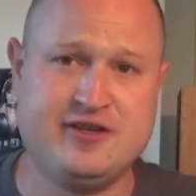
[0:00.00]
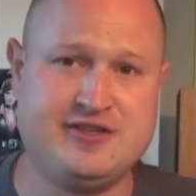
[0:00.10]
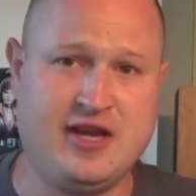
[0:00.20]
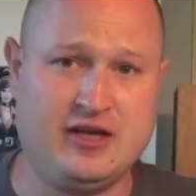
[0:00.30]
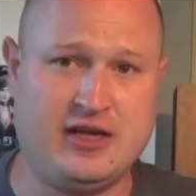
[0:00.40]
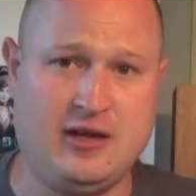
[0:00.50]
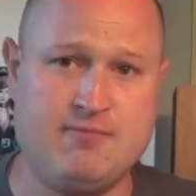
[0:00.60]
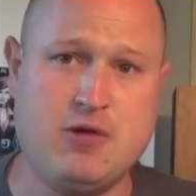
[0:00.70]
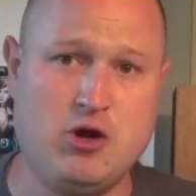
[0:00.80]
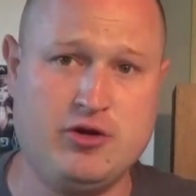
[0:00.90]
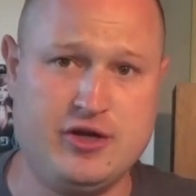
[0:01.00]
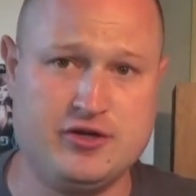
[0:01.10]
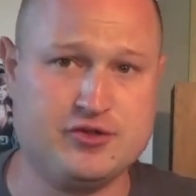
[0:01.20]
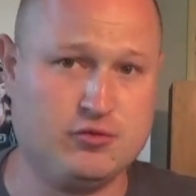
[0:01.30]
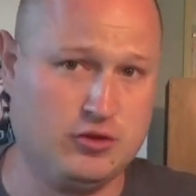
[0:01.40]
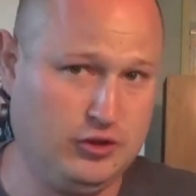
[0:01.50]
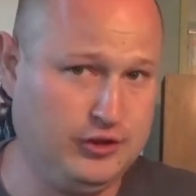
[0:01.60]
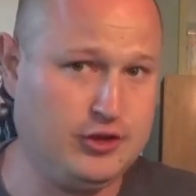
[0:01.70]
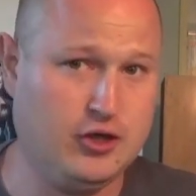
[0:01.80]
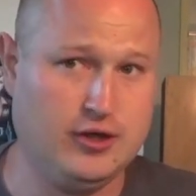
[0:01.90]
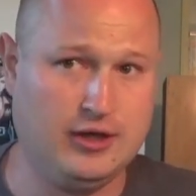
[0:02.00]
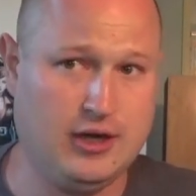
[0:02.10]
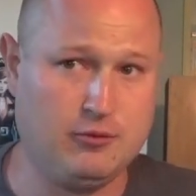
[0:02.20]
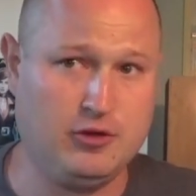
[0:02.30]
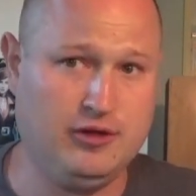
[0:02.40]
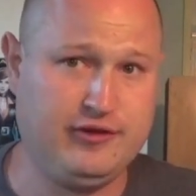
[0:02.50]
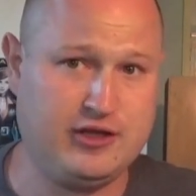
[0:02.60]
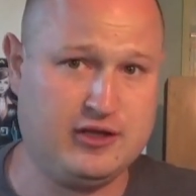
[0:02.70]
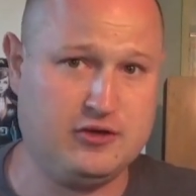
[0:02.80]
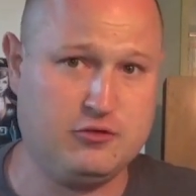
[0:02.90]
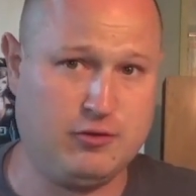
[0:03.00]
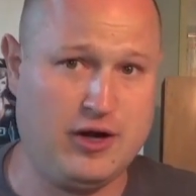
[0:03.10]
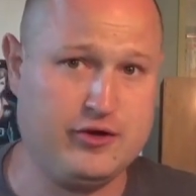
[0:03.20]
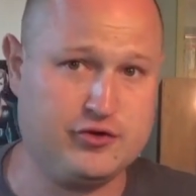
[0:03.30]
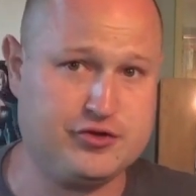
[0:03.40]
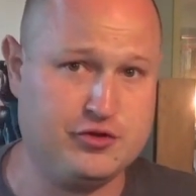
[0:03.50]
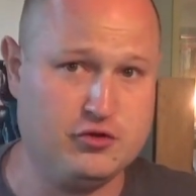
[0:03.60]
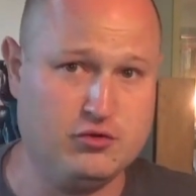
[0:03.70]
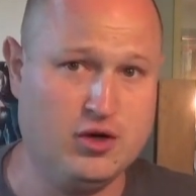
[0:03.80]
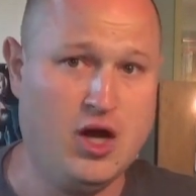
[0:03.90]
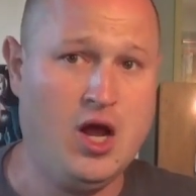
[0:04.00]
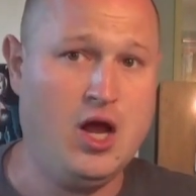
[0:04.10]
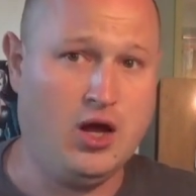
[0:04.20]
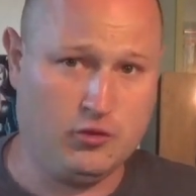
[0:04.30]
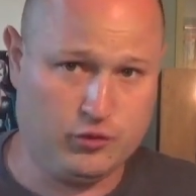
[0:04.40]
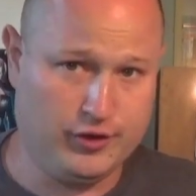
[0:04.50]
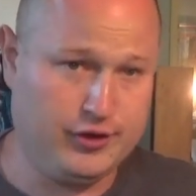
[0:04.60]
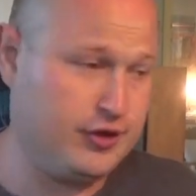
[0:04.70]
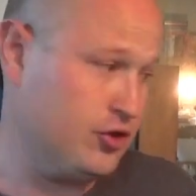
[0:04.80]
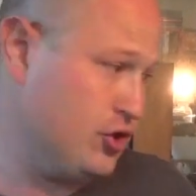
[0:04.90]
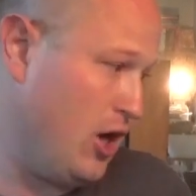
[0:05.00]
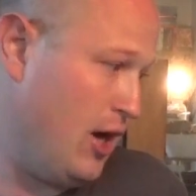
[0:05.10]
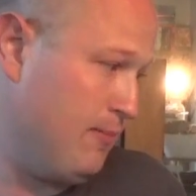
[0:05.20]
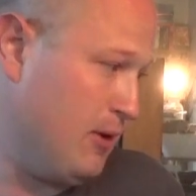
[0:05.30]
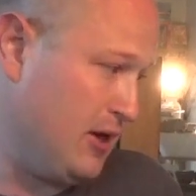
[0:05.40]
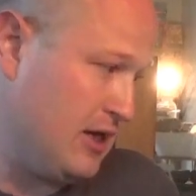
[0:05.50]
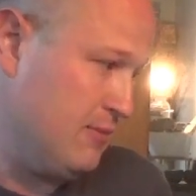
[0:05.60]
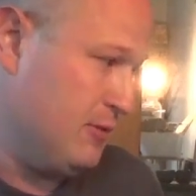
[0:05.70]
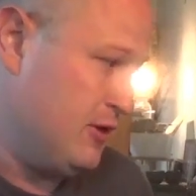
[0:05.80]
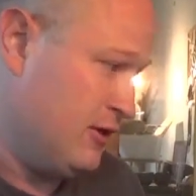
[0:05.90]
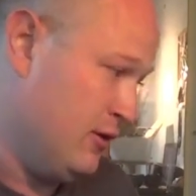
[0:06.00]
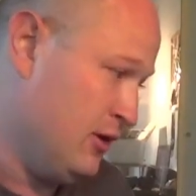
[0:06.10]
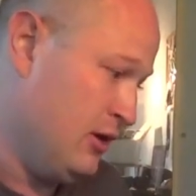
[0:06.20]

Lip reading: it set in Cambodia is really good, and I really think that the writers do a really good job by keeping it.